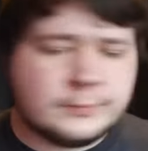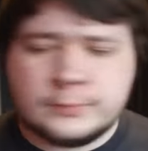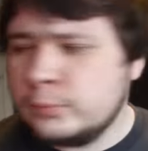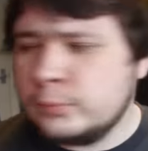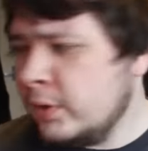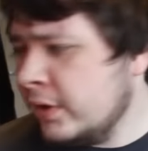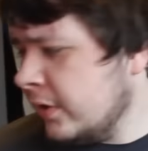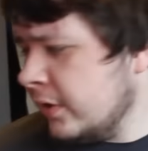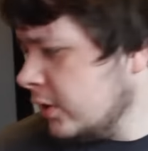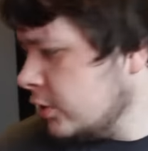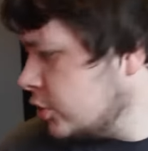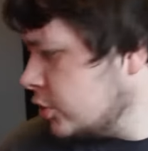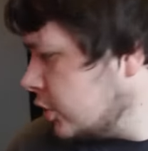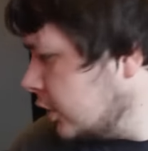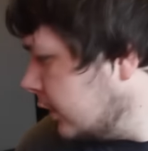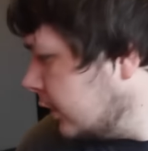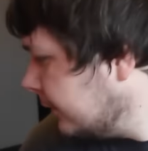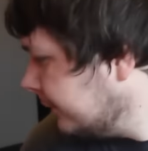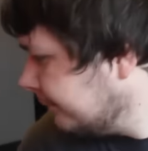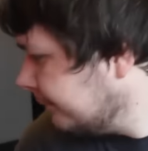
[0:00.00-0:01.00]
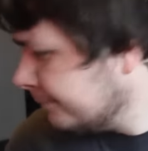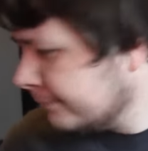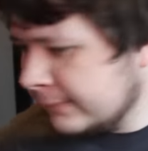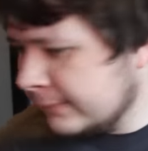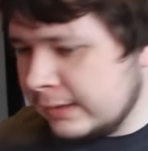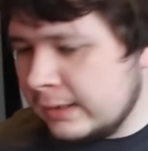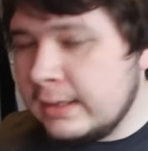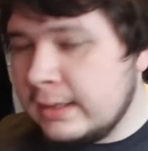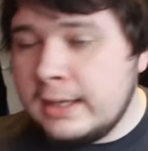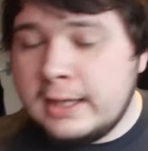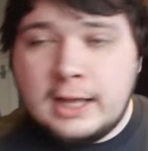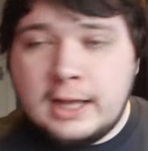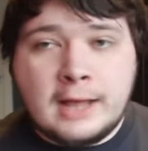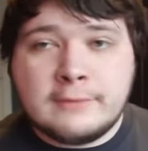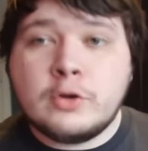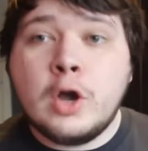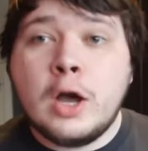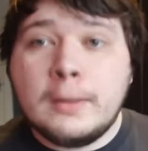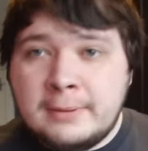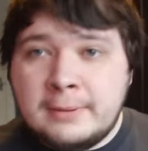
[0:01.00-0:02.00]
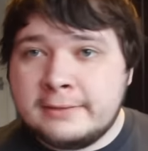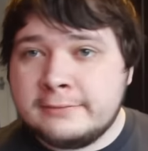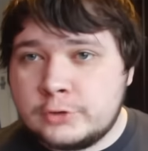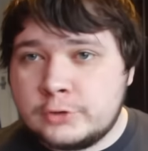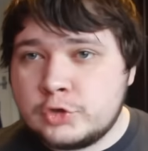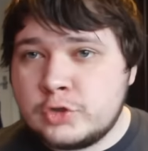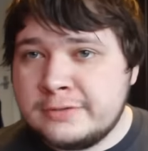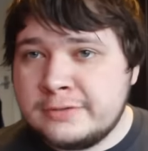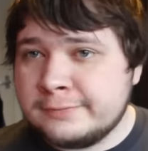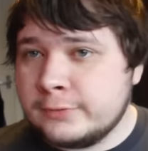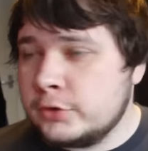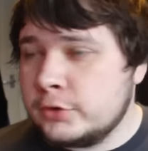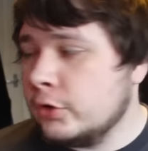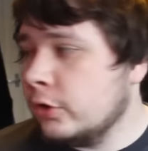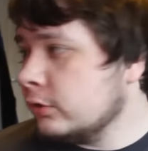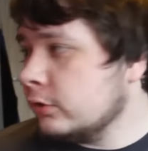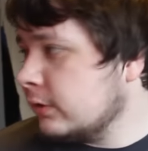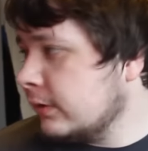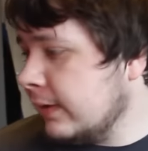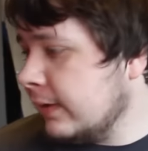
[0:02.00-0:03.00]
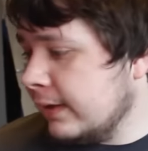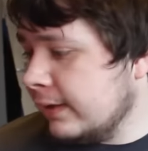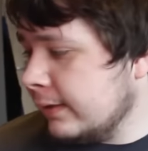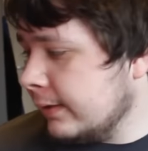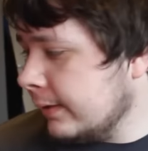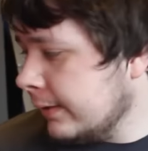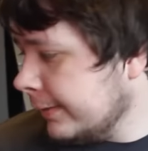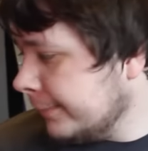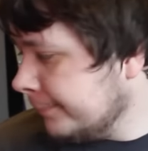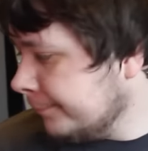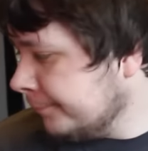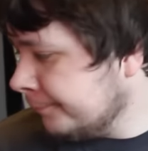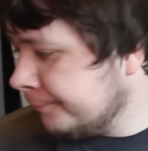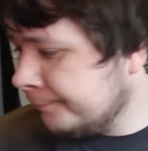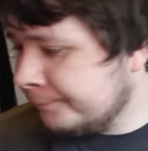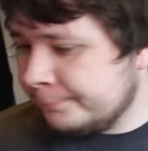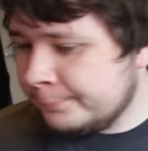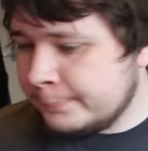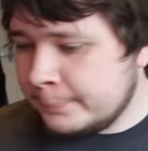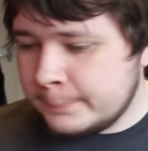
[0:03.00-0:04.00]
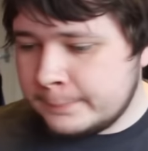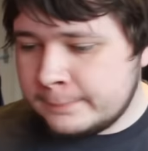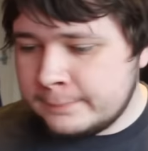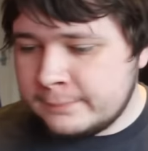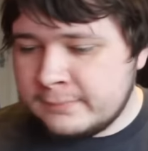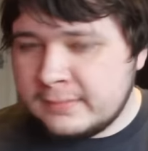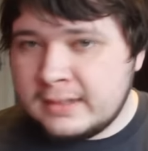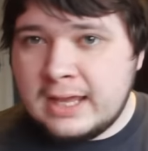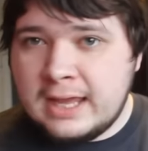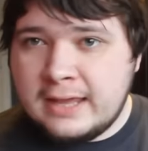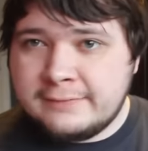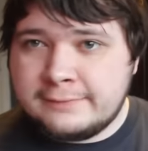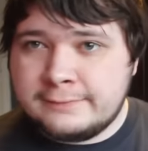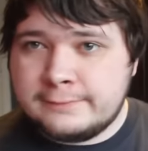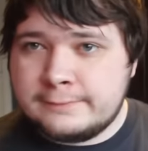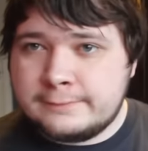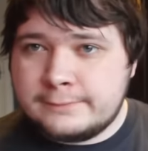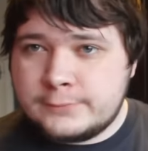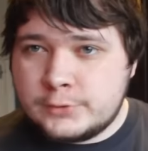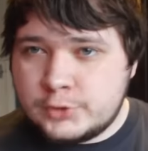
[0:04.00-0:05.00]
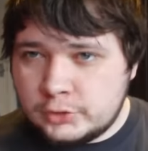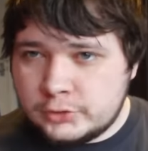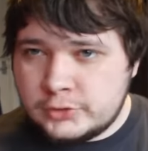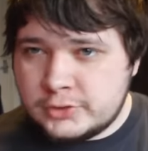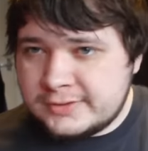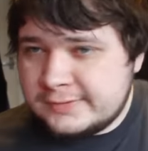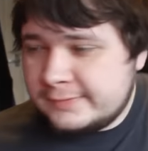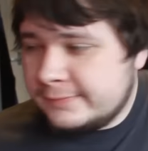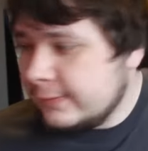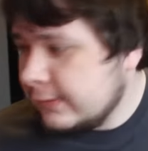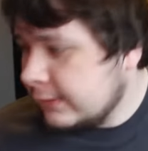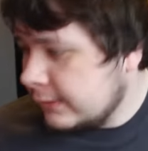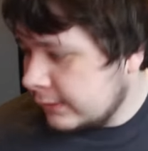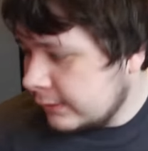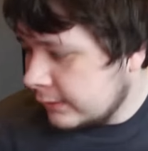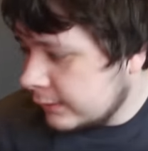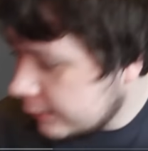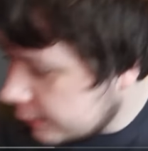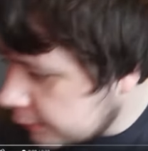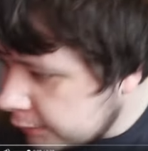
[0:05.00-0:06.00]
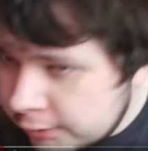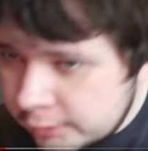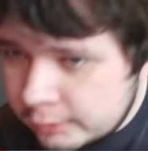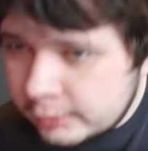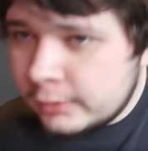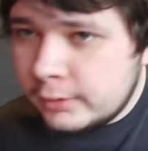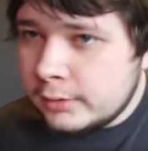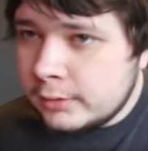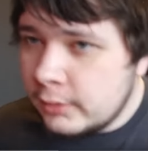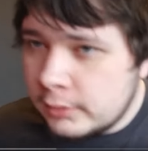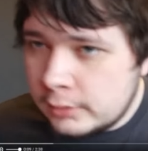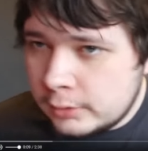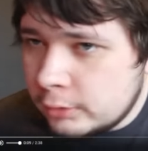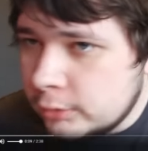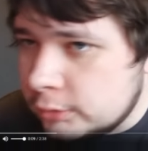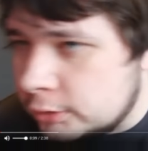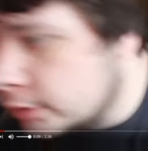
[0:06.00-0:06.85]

Where is she? Yeah, I've got a bit of a treat for y'all today, if she'll just fucking... Hold